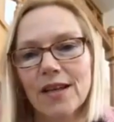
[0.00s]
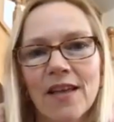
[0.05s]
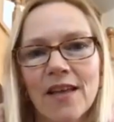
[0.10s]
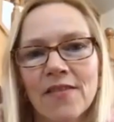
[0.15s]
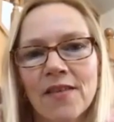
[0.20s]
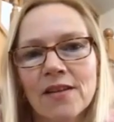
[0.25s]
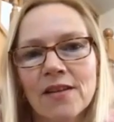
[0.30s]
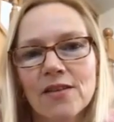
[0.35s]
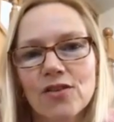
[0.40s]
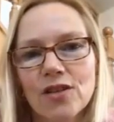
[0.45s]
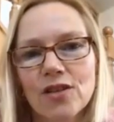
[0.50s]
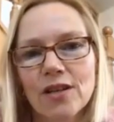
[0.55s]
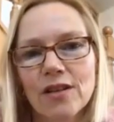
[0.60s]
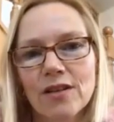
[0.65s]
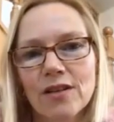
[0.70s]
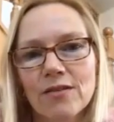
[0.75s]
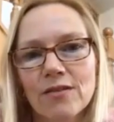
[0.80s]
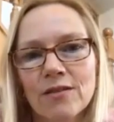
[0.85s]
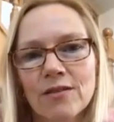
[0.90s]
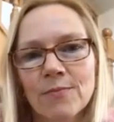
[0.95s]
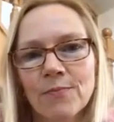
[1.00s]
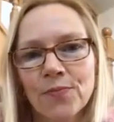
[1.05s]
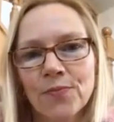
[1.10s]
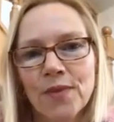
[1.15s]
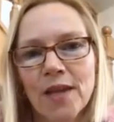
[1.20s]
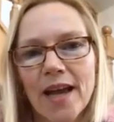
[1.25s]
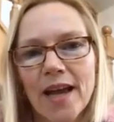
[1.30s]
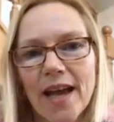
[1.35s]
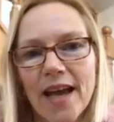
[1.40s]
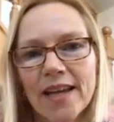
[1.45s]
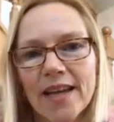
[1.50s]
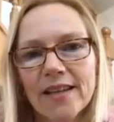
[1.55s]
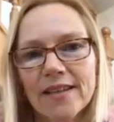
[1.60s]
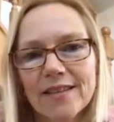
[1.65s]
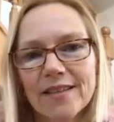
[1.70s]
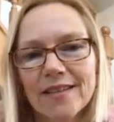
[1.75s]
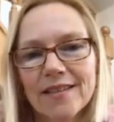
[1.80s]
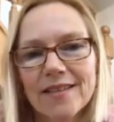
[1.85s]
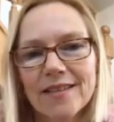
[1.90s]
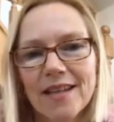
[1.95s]
and that shows
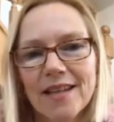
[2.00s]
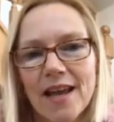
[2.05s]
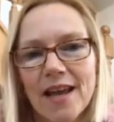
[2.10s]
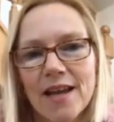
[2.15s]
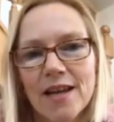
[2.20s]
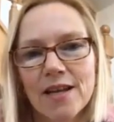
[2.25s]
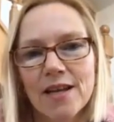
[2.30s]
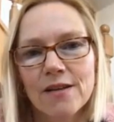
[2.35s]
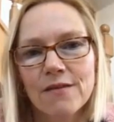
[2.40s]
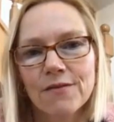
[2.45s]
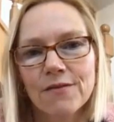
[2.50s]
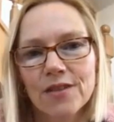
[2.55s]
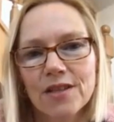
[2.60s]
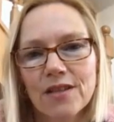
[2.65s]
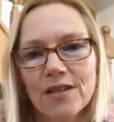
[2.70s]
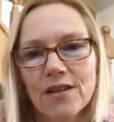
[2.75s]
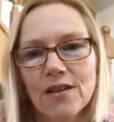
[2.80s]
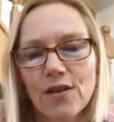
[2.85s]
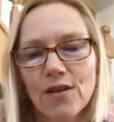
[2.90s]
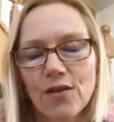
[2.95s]
eight staves